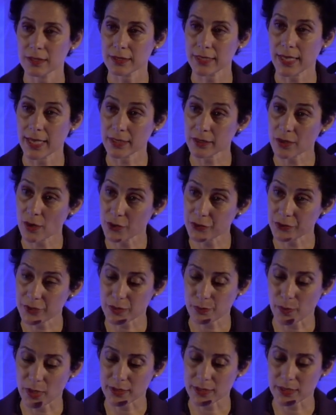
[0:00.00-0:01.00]
take our
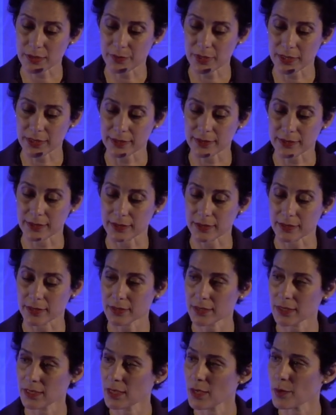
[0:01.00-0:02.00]
responsibility,
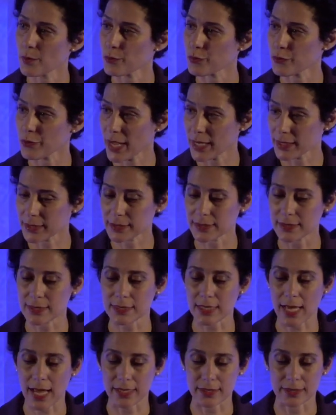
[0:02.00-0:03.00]
break the
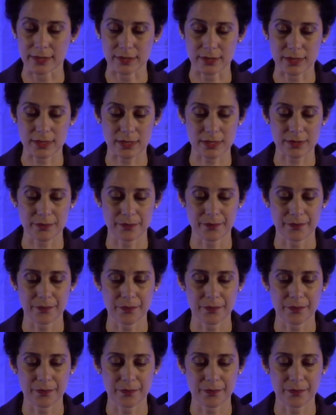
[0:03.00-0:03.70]
silence